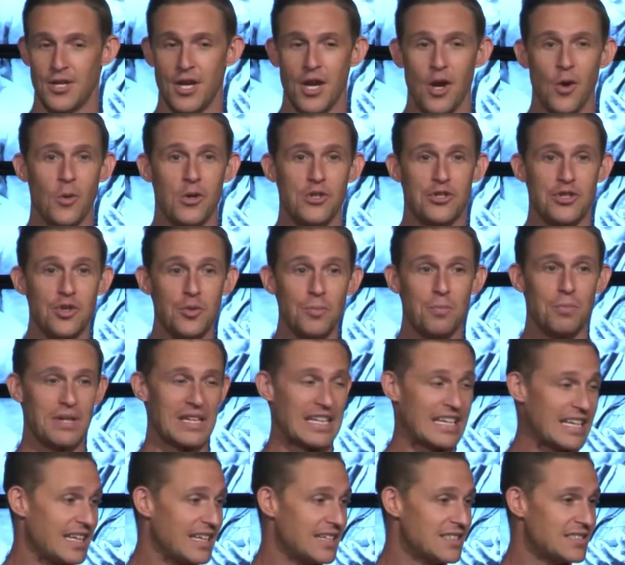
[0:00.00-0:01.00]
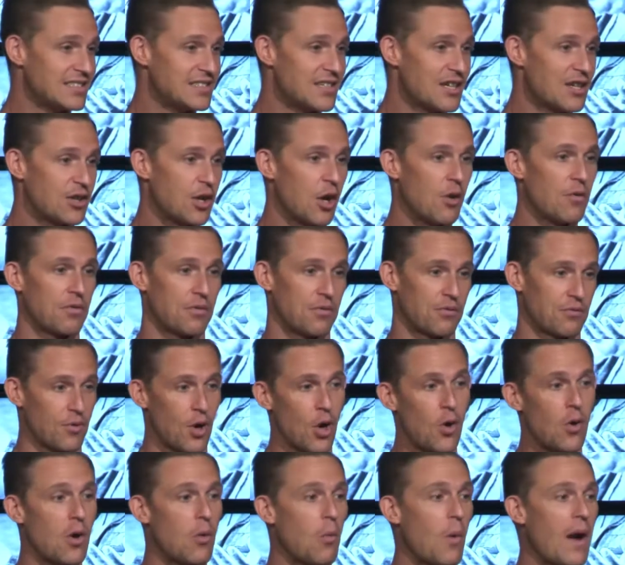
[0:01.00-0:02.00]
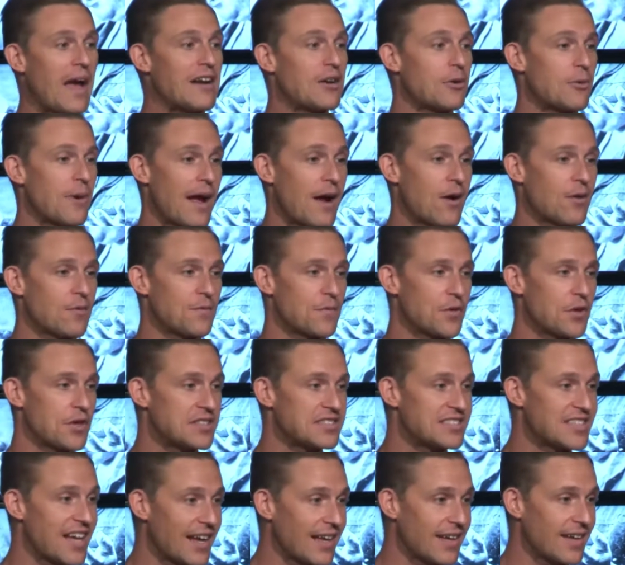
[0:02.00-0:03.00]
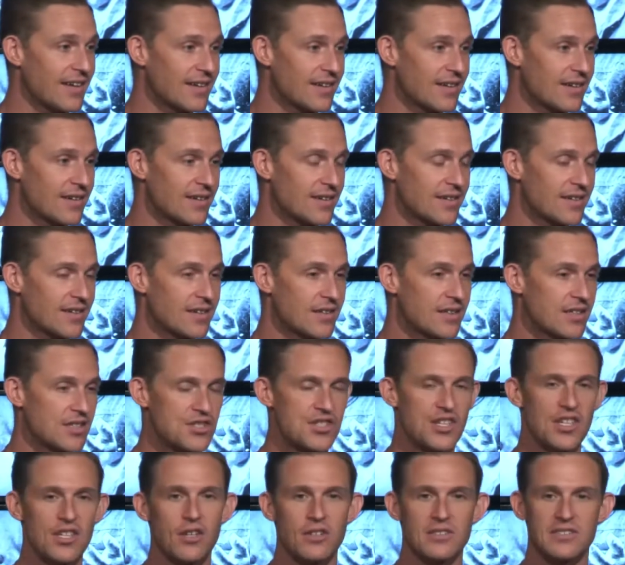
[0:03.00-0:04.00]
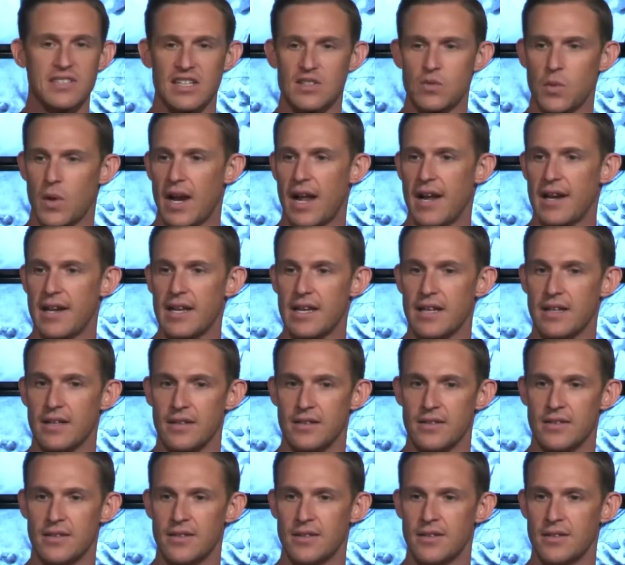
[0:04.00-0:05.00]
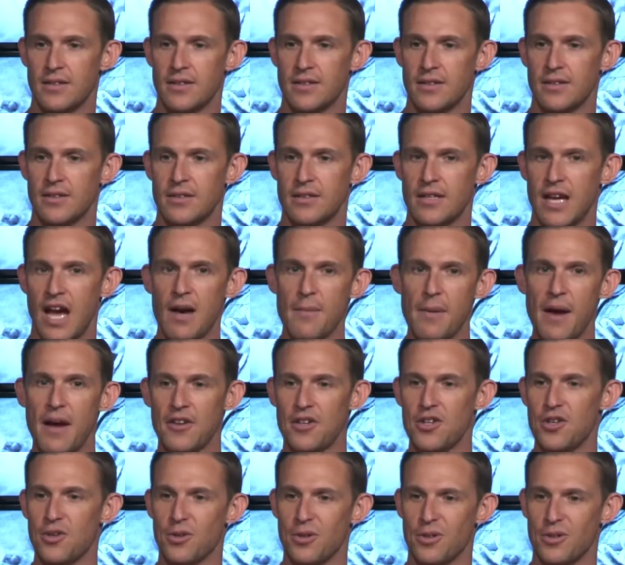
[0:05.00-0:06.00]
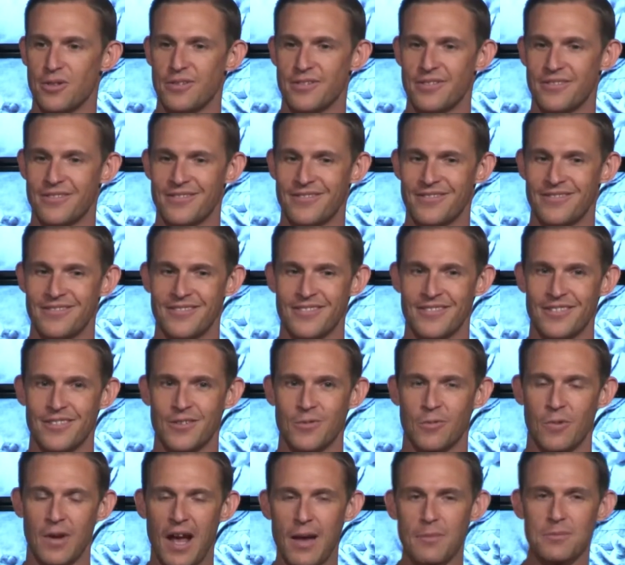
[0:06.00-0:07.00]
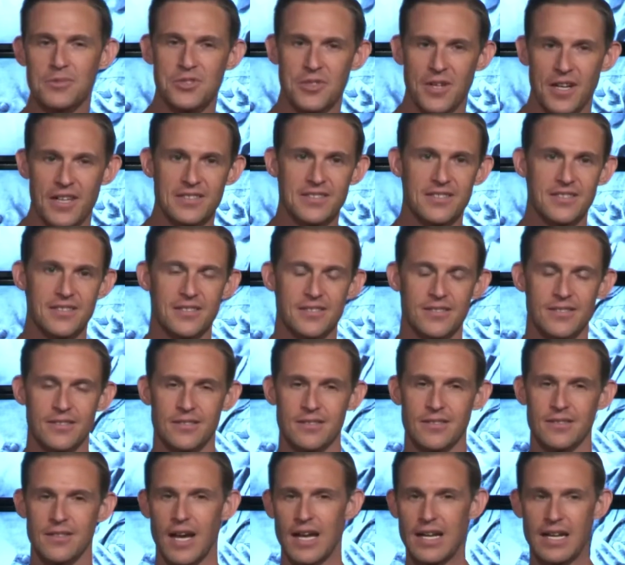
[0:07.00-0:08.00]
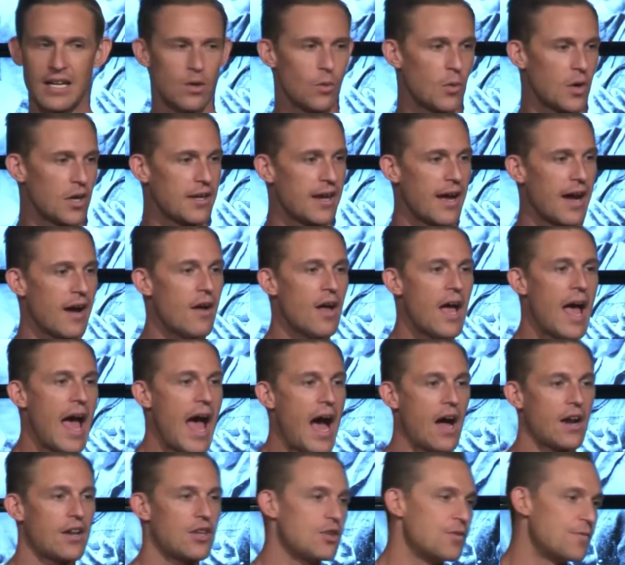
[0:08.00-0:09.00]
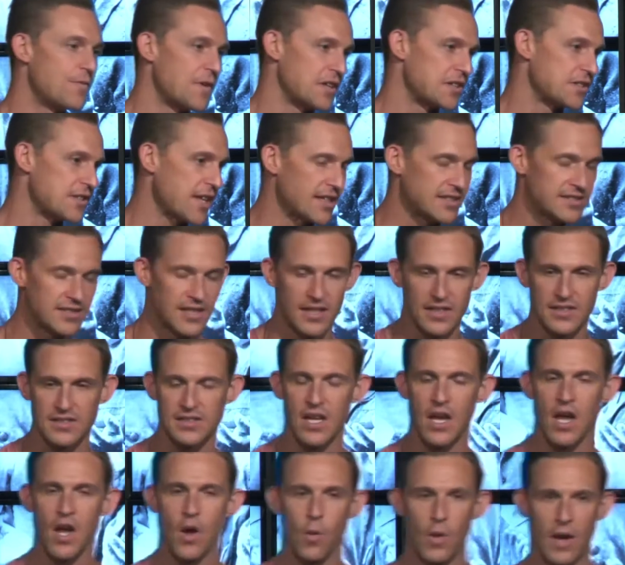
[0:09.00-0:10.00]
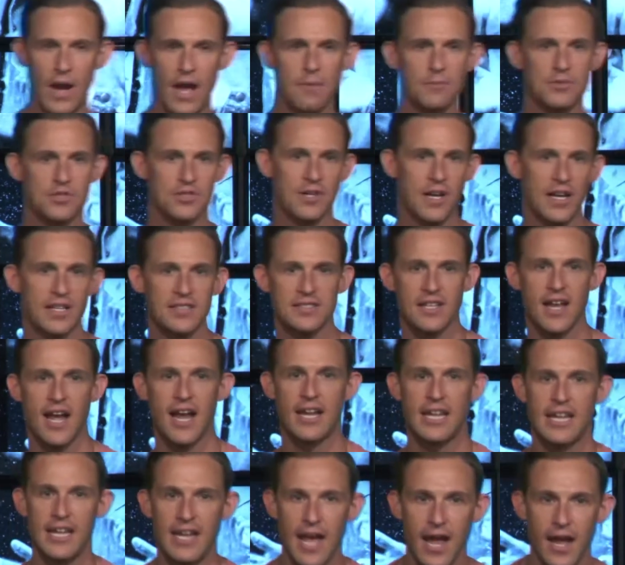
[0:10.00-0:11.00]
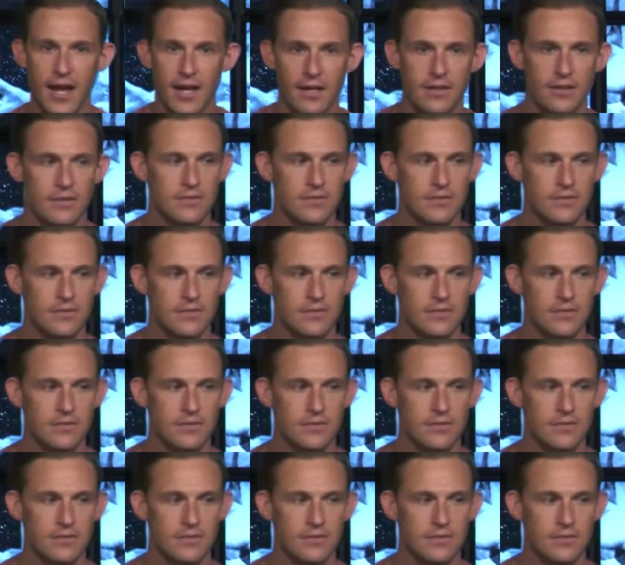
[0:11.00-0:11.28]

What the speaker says: Would you please go throw a weight around for a second? Because she knows that's what I need. How about you? When I'm stressed, I need a workout. How do you finish that sentence? When I'm stressed, I need a